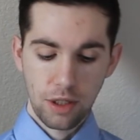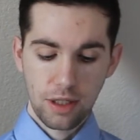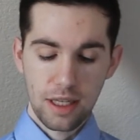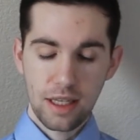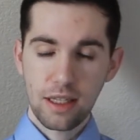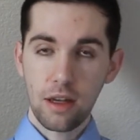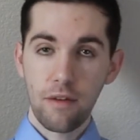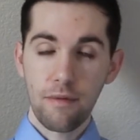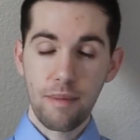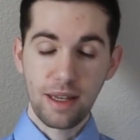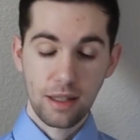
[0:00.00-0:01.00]
just east
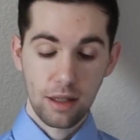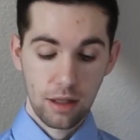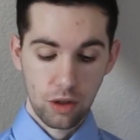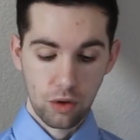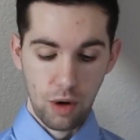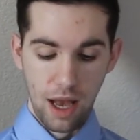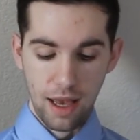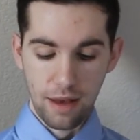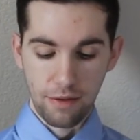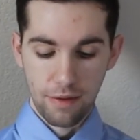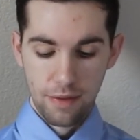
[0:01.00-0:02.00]
of Mesa
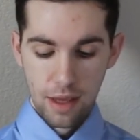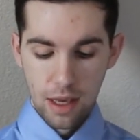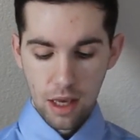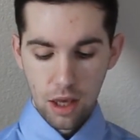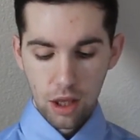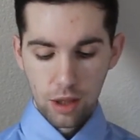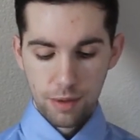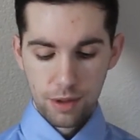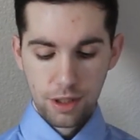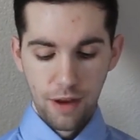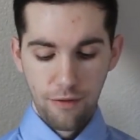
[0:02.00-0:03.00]
Drive. The
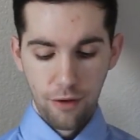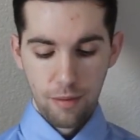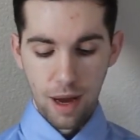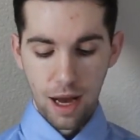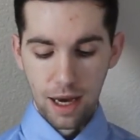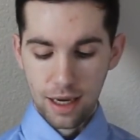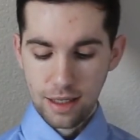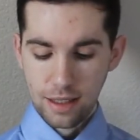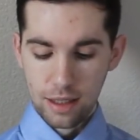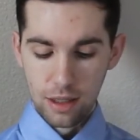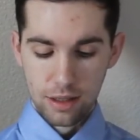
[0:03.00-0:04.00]
real estate firm
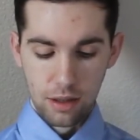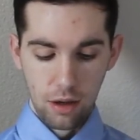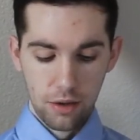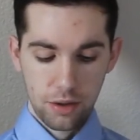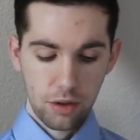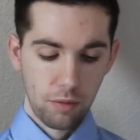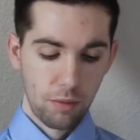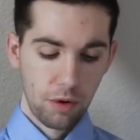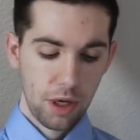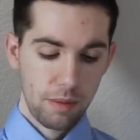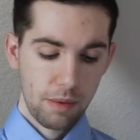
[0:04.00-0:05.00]
Hines is also
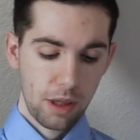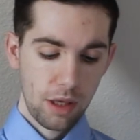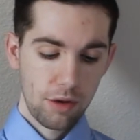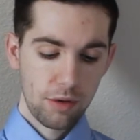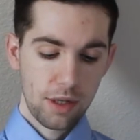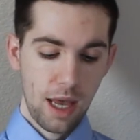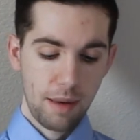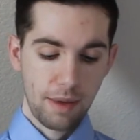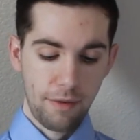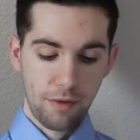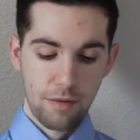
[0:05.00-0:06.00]
working with Houston
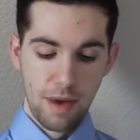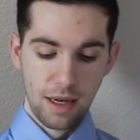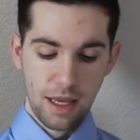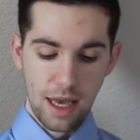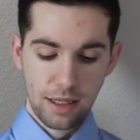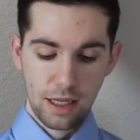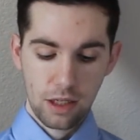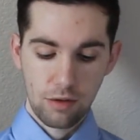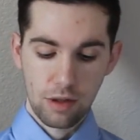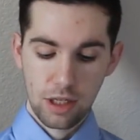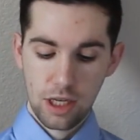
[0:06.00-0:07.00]
Habitat for Humanity as a
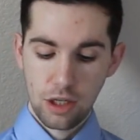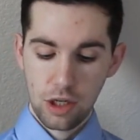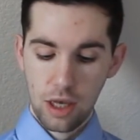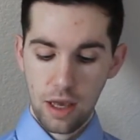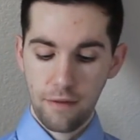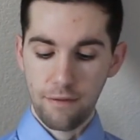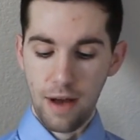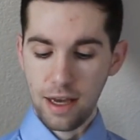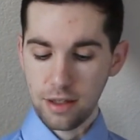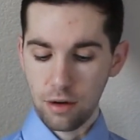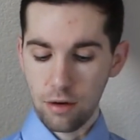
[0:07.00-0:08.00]
strategic
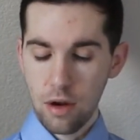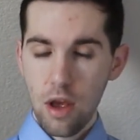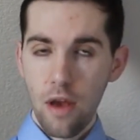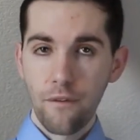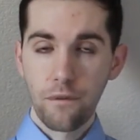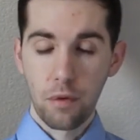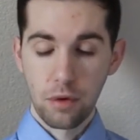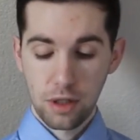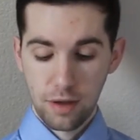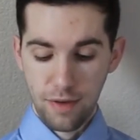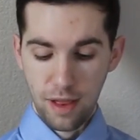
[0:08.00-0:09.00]
advisor for
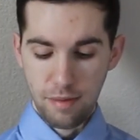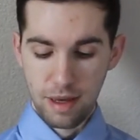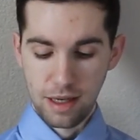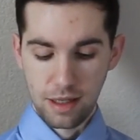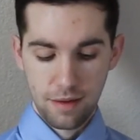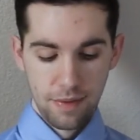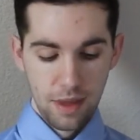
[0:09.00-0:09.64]
the development.